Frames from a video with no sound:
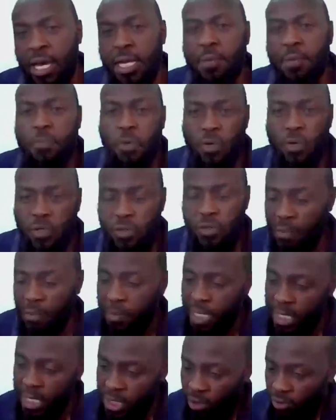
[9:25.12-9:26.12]

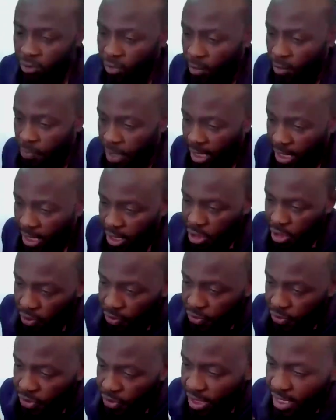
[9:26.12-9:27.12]
reproducibility of
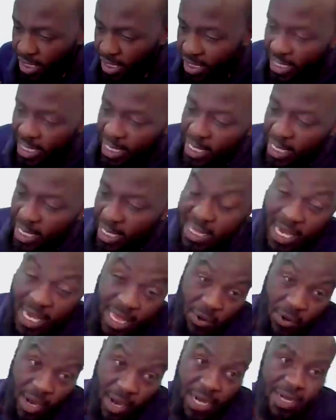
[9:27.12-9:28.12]
applications. The
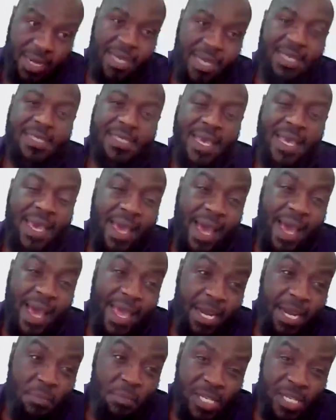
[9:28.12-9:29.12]
other one is
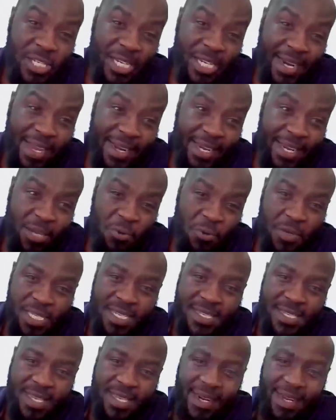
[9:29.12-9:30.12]
AI and machine learning,
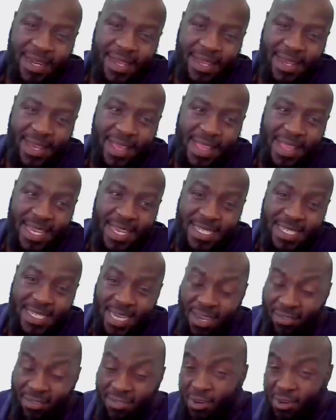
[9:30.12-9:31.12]
which is an area that
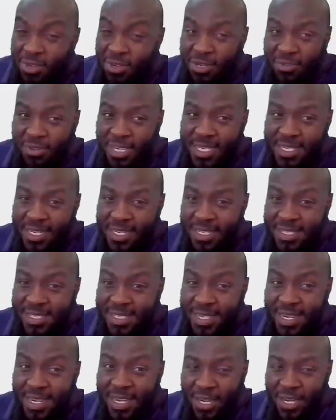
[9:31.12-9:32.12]
I have a lot of
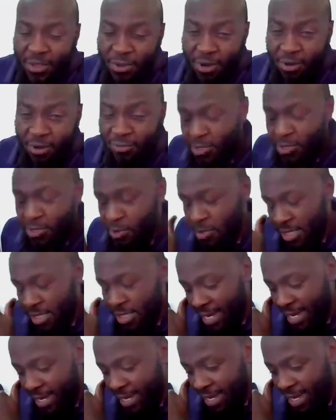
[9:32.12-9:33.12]
interest in. You have tools
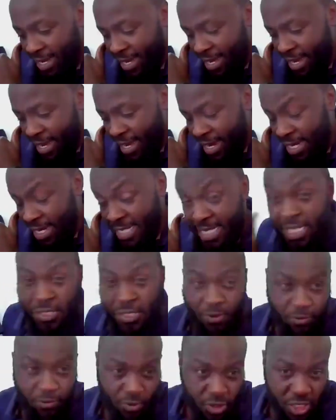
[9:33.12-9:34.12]
like
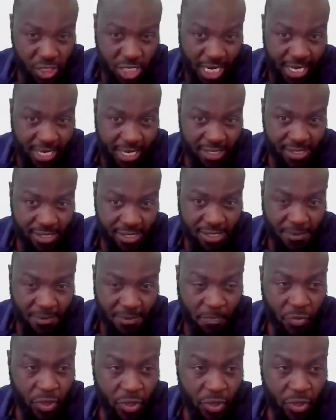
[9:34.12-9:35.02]
TensorFlow.js,